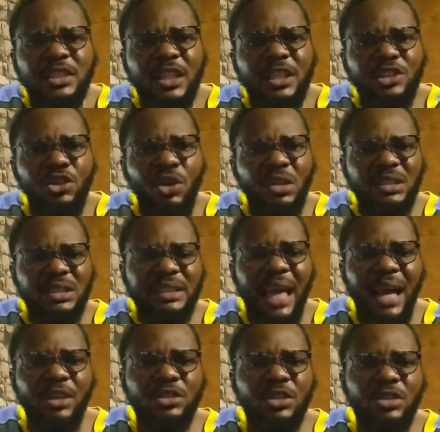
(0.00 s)
change your
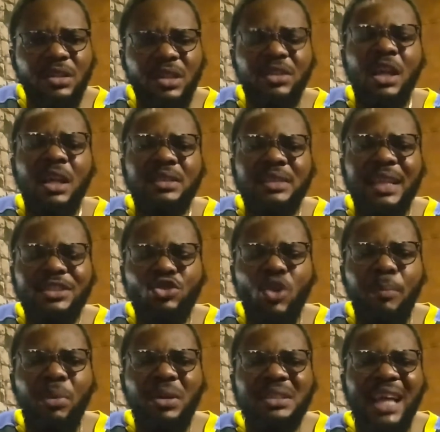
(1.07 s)
style, change your
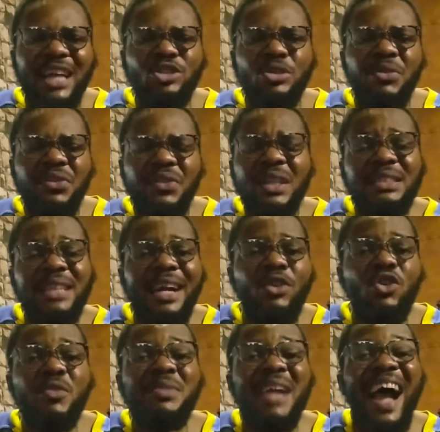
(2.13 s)
texture, but there are some things that are
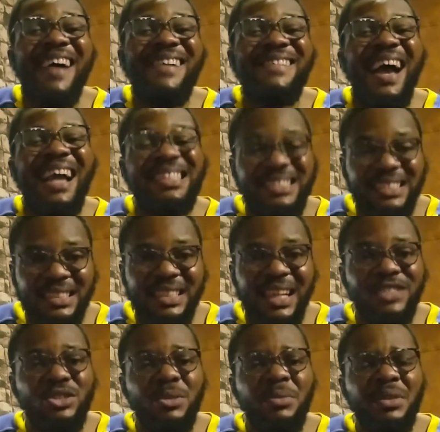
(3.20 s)
going to be arising. There
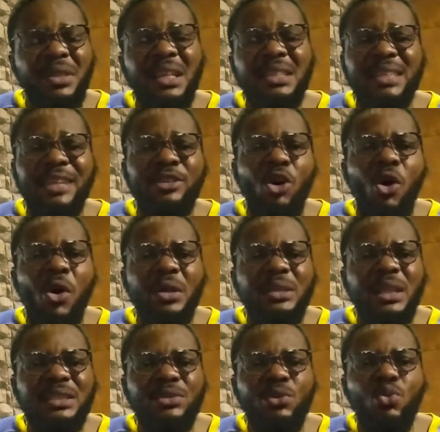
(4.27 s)
are some things that your
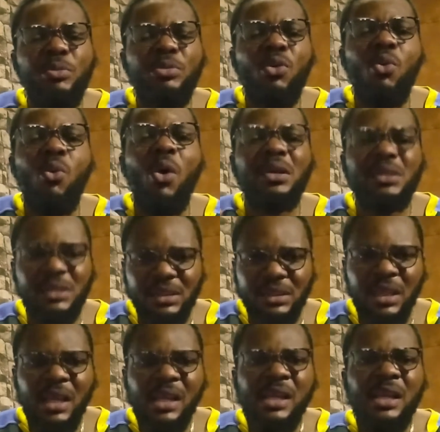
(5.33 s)
audience will be
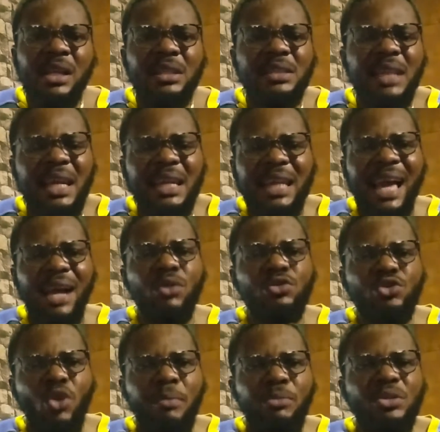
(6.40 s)
wanting. They like
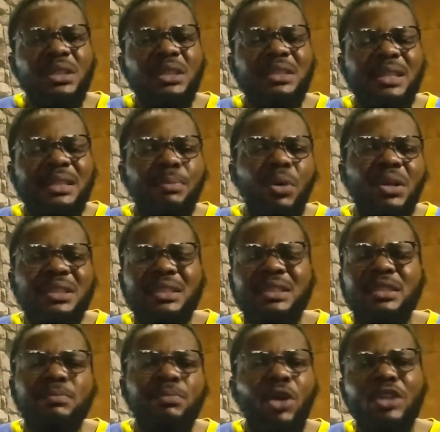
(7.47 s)
your music, but
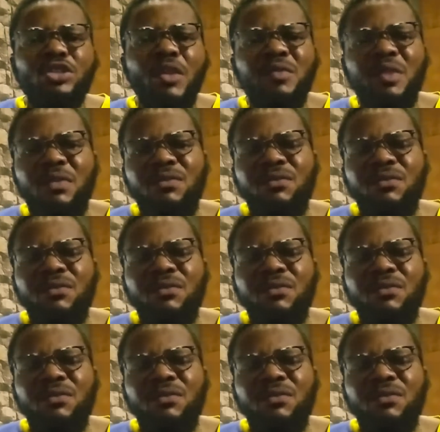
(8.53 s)
because of